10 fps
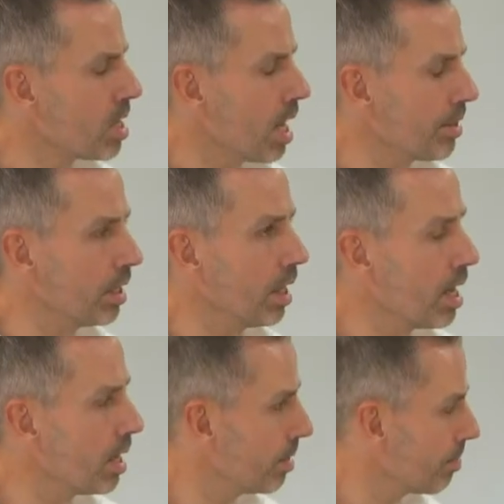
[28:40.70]
I think the
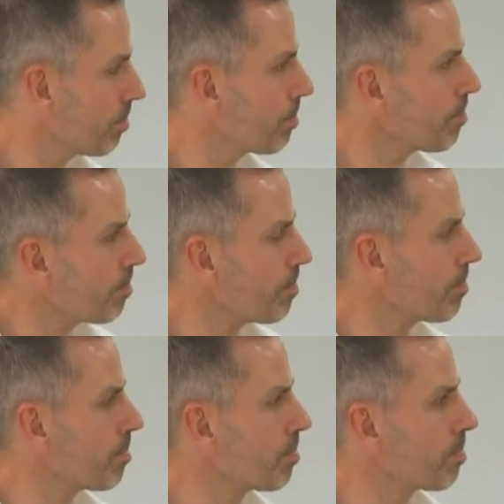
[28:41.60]
biggest objector
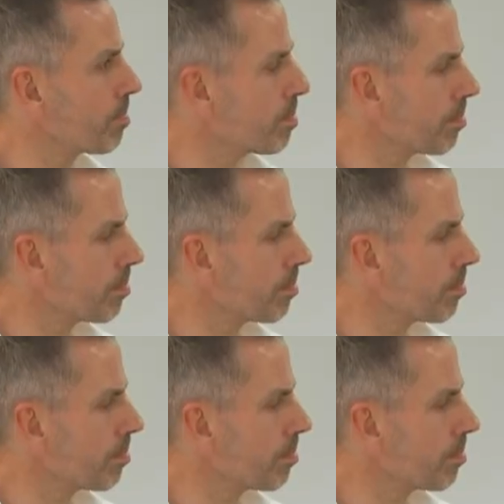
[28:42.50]
and the person of